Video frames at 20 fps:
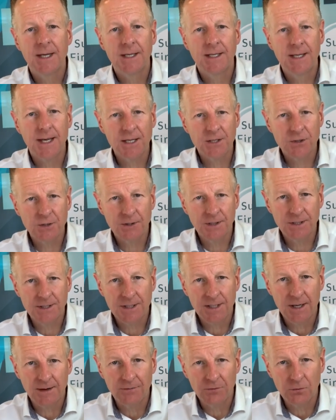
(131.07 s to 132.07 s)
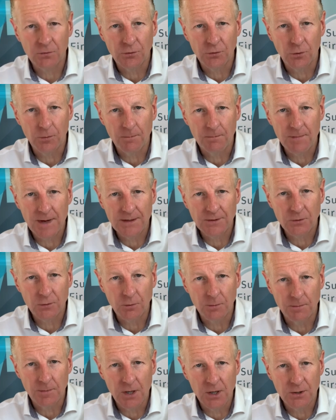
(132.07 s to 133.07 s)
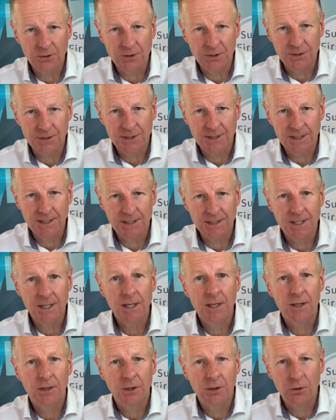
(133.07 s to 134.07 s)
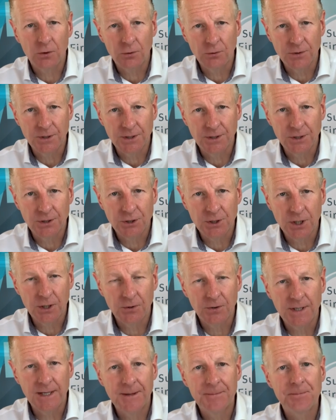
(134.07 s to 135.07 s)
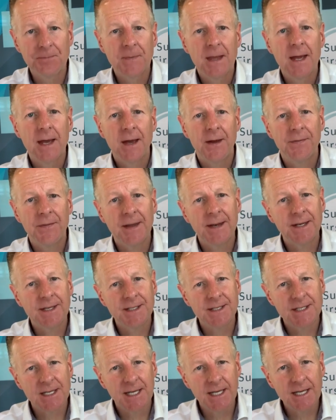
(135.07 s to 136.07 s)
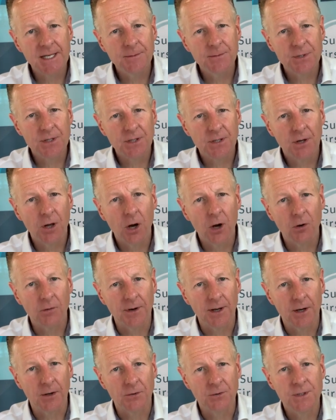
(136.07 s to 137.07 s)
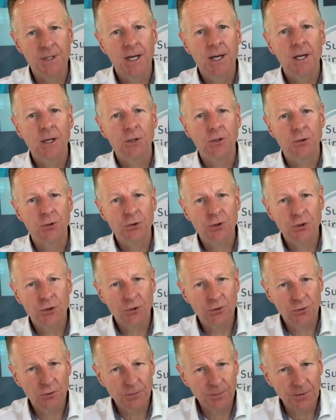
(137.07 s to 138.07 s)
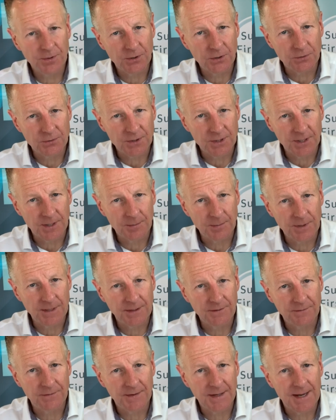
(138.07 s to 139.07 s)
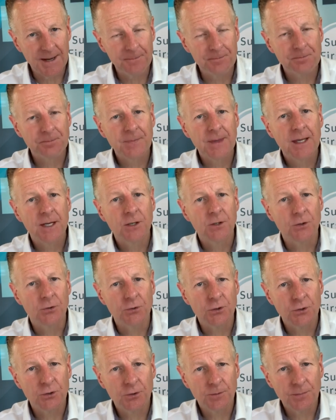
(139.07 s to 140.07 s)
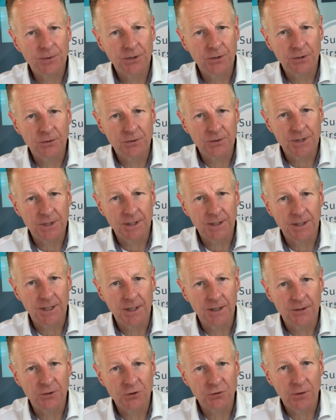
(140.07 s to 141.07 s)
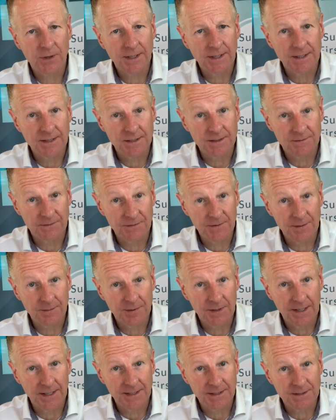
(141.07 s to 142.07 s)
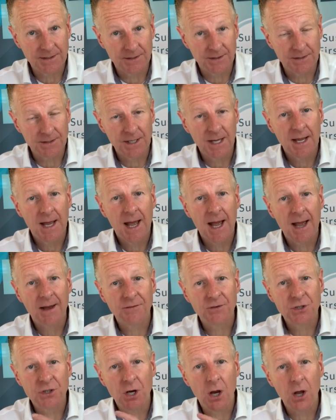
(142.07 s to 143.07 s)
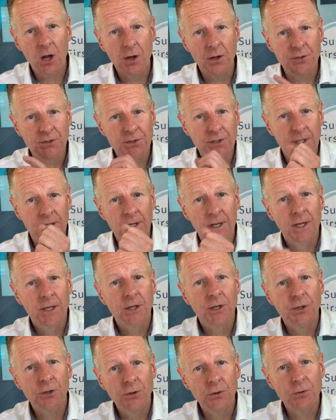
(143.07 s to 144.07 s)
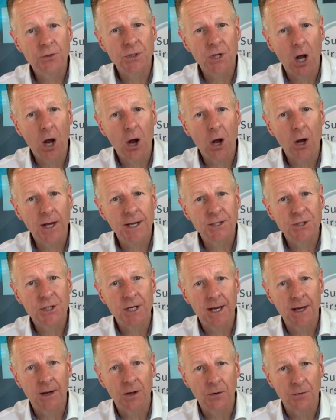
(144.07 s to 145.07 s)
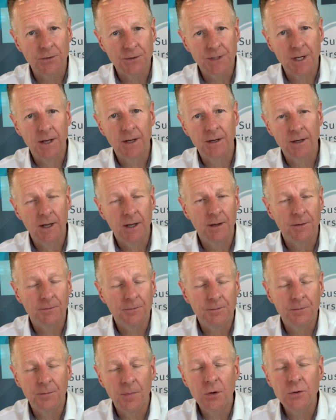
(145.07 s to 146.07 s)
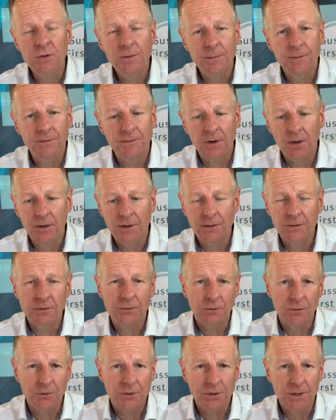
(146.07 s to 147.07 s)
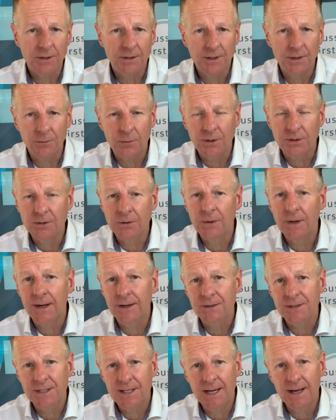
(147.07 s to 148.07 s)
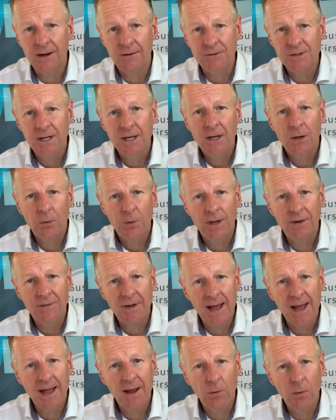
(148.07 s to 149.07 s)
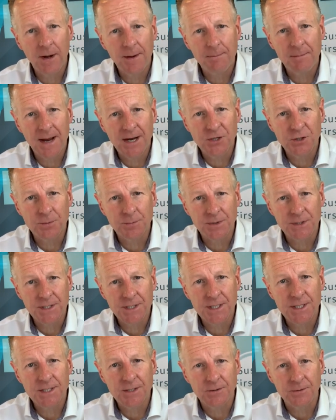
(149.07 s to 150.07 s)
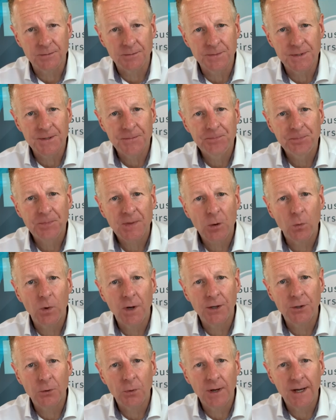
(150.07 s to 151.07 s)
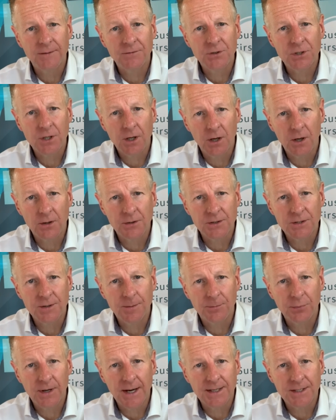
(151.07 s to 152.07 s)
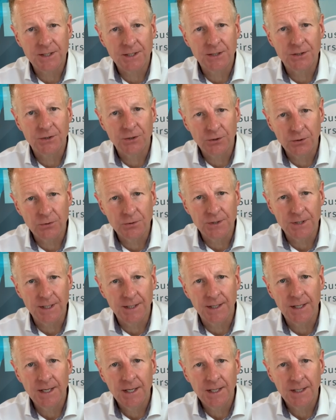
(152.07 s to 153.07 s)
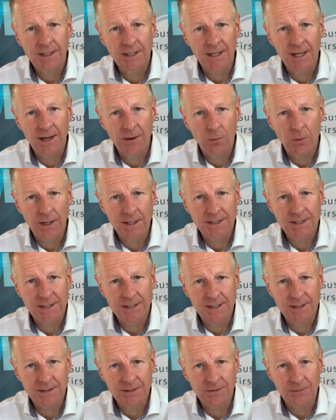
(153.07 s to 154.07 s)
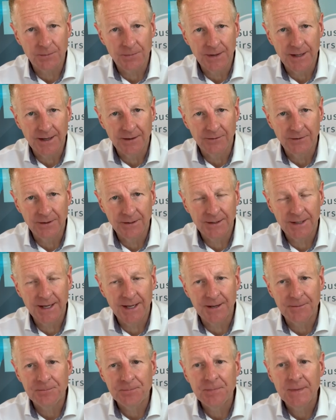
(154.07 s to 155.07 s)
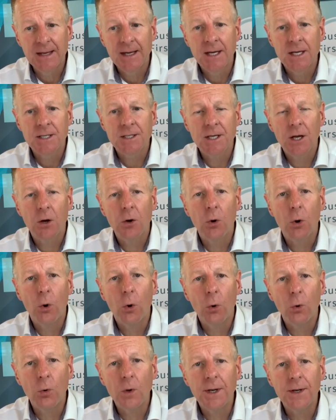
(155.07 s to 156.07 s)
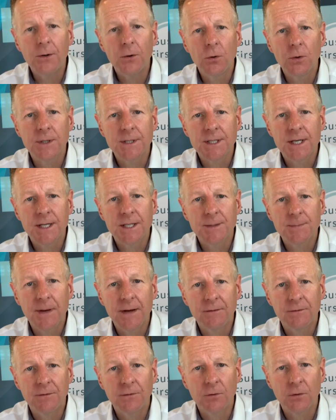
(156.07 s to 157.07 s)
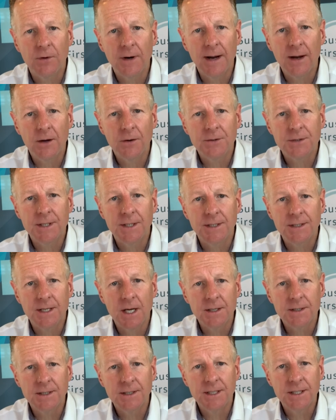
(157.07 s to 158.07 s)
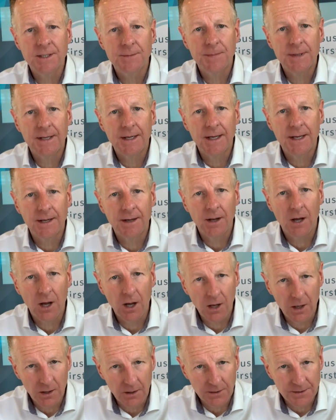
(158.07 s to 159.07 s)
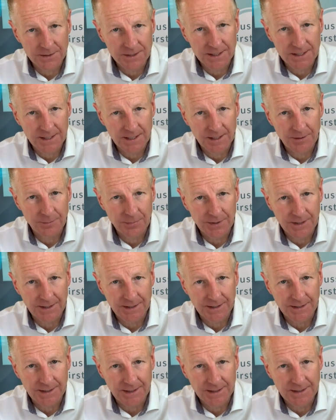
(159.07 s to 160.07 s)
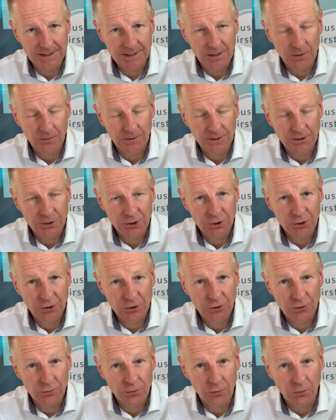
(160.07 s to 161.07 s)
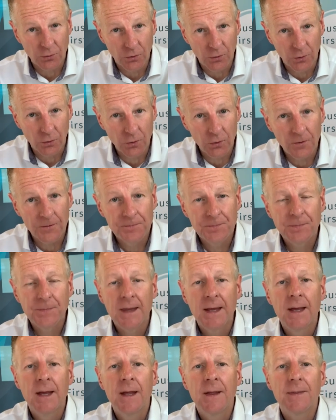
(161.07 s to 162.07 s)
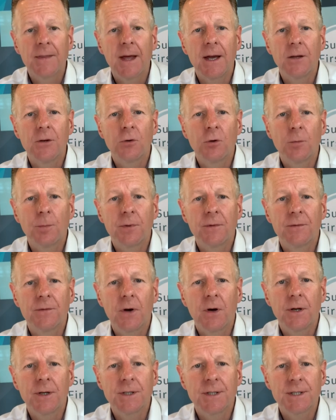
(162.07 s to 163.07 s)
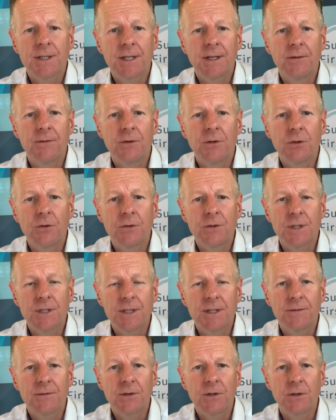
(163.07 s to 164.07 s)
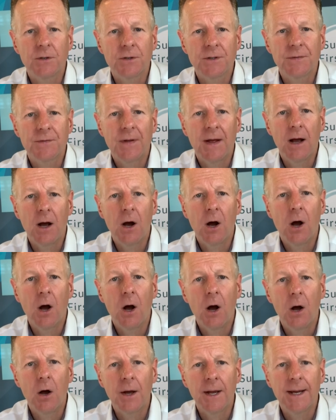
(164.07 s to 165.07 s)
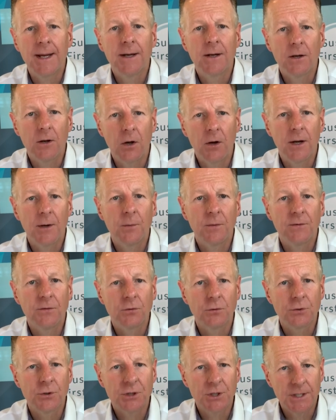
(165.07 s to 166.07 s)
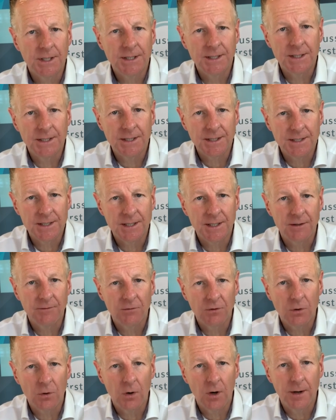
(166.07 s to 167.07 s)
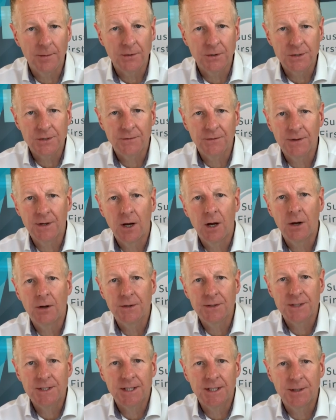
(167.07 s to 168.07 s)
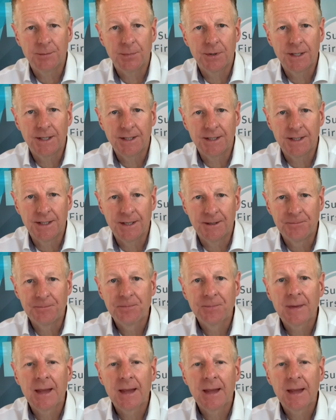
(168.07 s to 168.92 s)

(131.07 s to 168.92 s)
Yes, you need to cover all your medical emergencies, including a choking. And then in team scenarios, you should be using the BVM. You should be using training defibrillators, have chance to use iGels, and most providers, or certainly we do ourselves, we have airway management systems where you have chance to practice using the airway system there. Okay, so all in all, it takes about 4 hours. It does need to be enhanced CPD, so ensure that your provider's giving you certificates that are in line with your GDC requirements for enhanced CPD.